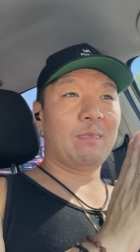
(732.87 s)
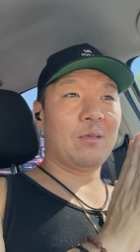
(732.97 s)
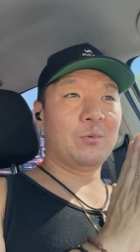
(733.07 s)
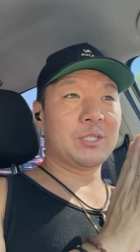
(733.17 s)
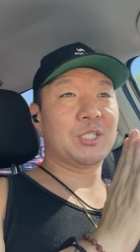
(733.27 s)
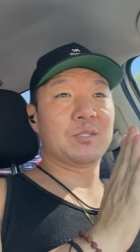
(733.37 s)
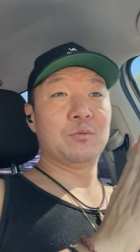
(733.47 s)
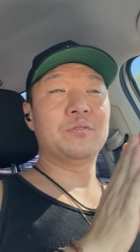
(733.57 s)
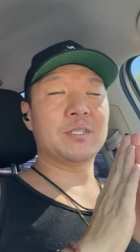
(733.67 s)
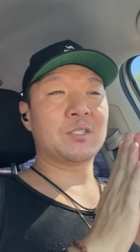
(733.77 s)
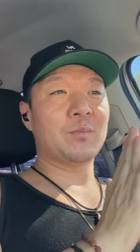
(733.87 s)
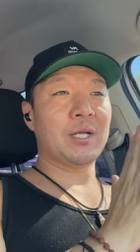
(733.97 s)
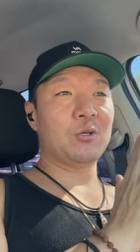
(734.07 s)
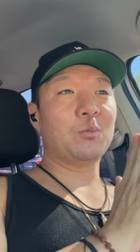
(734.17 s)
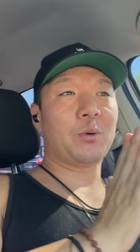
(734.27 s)
which is moving into my
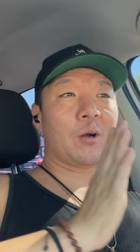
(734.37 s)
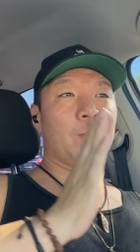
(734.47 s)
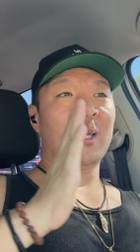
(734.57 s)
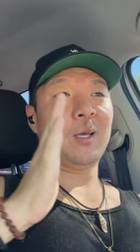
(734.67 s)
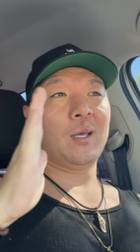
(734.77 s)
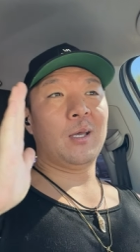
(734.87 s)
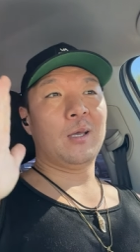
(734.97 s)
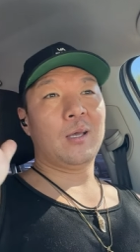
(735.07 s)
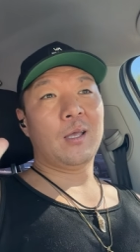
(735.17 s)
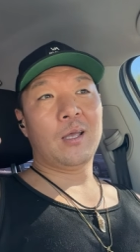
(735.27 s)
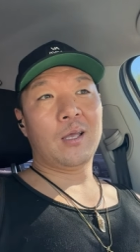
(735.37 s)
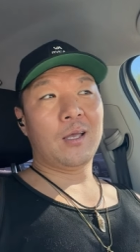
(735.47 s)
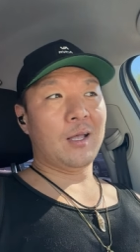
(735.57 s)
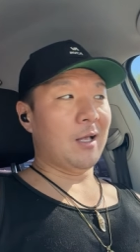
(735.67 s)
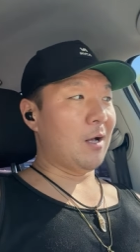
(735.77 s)
new apartment
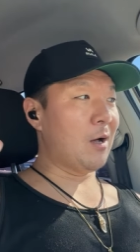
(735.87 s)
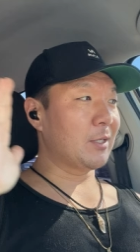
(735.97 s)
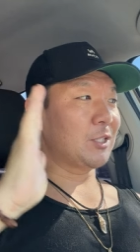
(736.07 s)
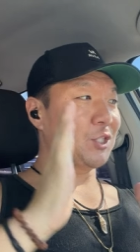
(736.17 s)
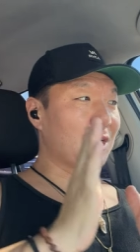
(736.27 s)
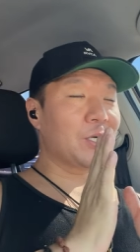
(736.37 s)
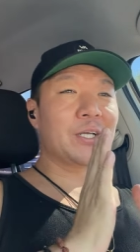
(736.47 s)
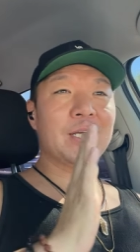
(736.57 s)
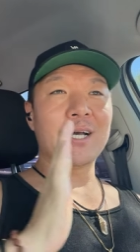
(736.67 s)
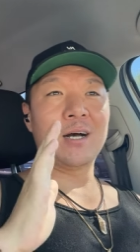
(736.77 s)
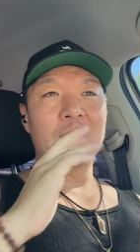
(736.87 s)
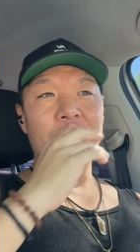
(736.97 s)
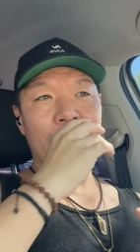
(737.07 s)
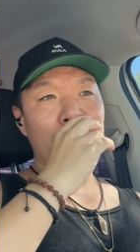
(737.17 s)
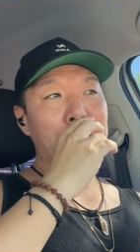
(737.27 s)
on the journey
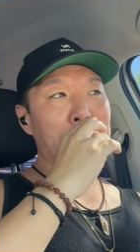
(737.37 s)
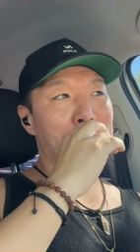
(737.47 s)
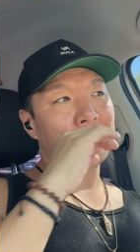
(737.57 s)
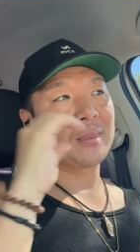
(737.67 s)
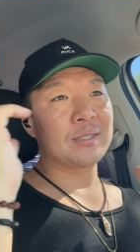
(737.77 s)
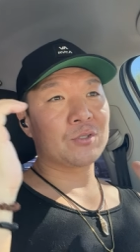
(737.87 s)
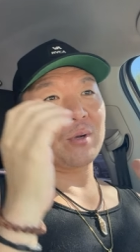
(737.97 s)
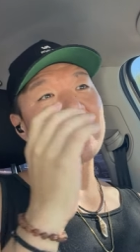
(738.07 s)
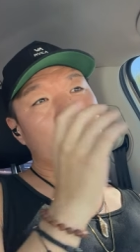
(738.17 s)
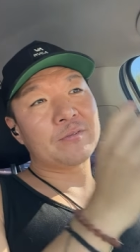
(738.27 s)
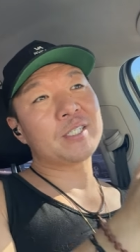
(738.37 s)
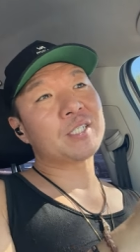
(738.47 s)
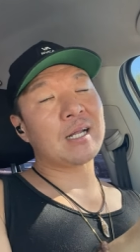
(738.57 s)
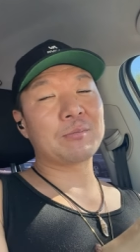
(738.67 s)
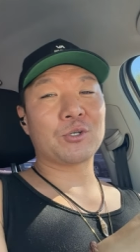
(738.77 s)
of this greater
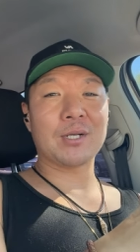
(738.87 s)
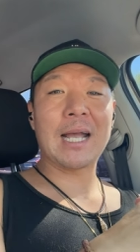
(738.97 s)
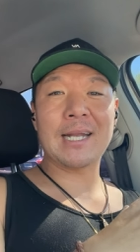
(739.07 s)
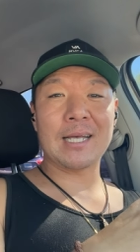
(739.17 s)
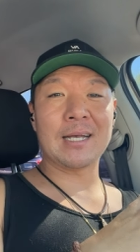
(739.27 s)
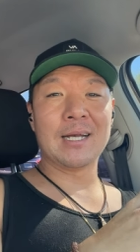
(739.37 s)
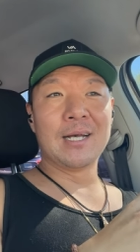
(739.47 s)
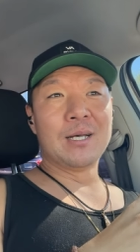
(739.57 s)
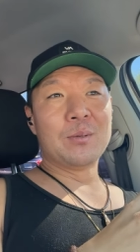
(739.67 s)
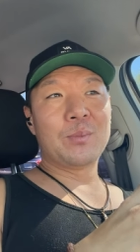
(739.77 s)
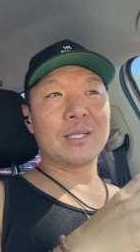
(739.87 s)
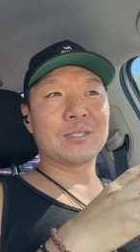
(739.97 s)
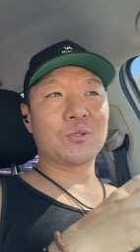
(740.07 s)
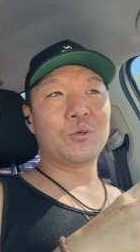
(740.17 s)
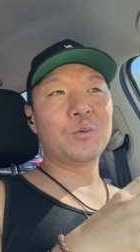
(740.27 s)
vision I'm creating. But
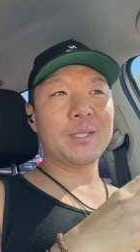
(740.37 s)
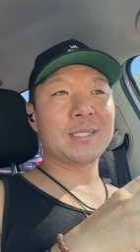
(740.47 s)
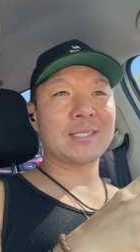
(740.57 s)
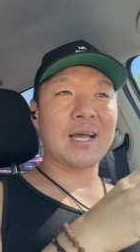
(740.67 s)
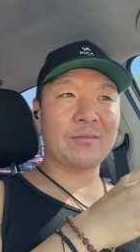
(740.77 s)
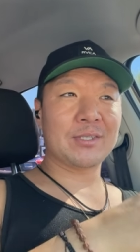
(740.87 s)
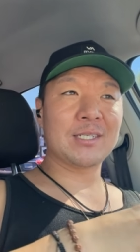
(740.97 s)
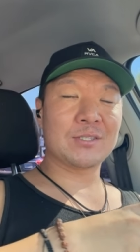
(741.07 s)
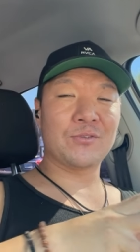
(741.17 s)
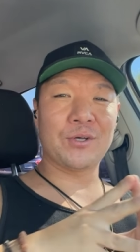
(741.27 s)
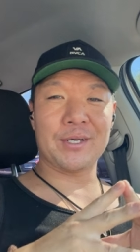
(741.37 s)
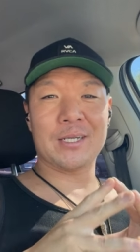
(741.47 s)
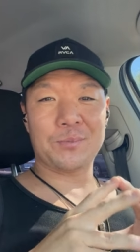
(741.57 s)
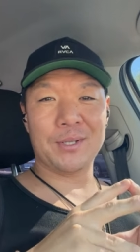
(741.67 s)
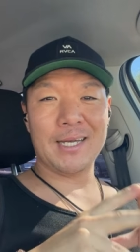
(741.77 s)
it's cool because everything is falling
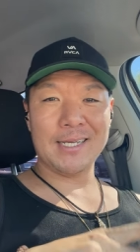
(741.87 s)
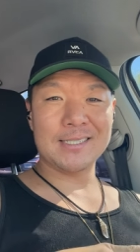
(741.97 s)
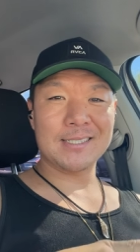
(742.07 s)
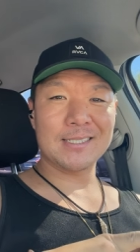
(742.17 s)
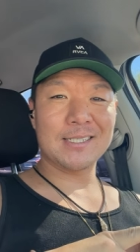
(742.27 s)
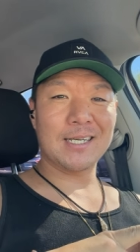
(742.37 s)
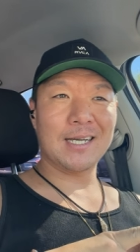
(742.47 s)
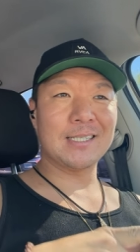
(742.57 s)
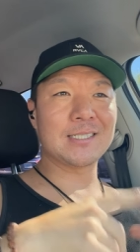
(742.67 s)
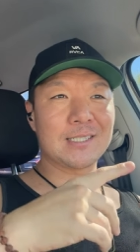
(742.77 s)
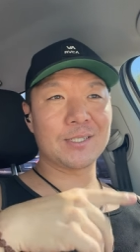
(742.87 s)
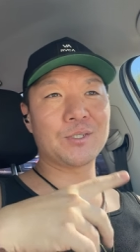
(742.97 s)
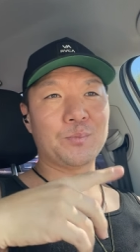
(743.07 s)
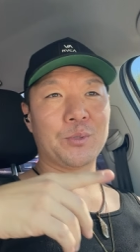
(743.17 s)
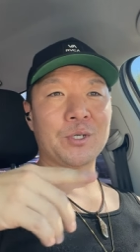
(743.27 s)
into place and these
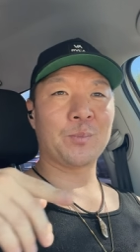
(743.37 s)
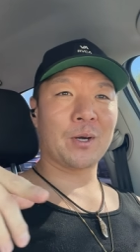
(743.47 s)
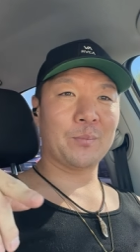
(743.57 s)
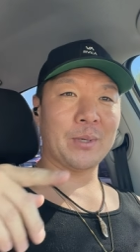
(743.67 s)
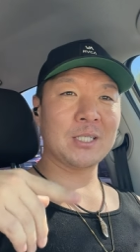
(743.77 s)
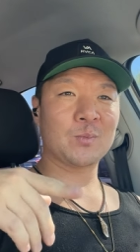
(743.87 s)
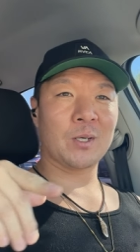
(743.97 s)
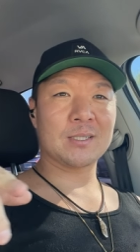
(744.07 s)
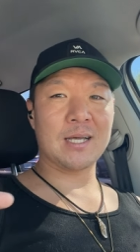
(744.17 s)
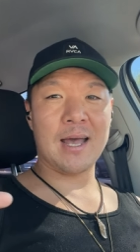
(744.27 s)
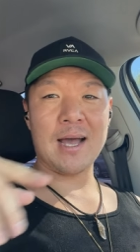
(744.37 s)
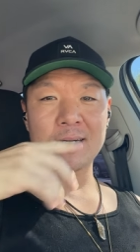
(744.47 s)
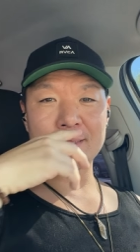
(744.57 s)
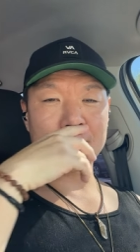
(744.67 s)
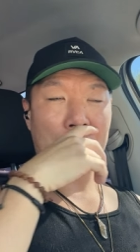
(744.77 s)
little bookmark benchmarks I had
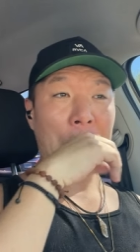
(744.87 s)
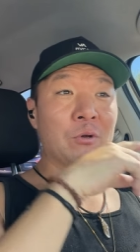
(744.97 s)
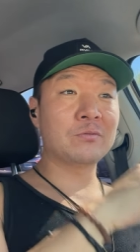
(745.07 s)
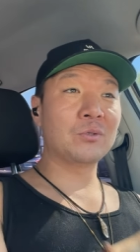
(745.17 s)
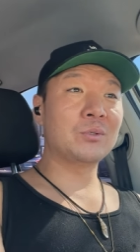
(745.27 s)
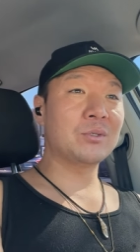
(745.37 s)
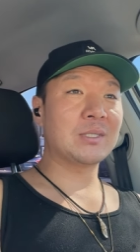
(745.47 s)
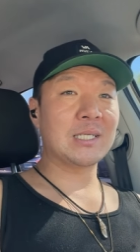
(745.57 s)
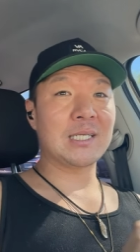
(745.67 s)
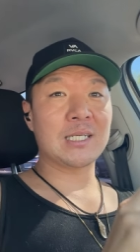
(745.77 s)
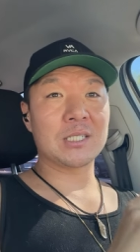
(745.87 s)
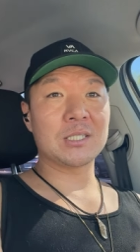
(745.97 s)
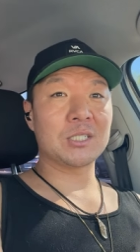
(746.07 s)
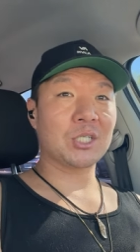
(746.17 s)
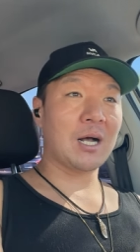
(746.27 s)
is all right, move to a new city, get a
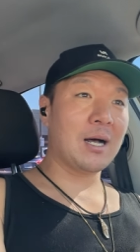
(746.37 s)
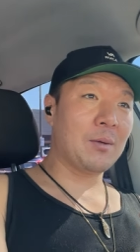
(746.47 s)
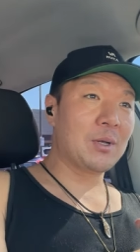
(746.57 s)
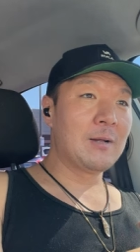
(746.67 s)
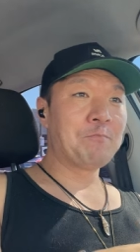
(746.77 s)
good job,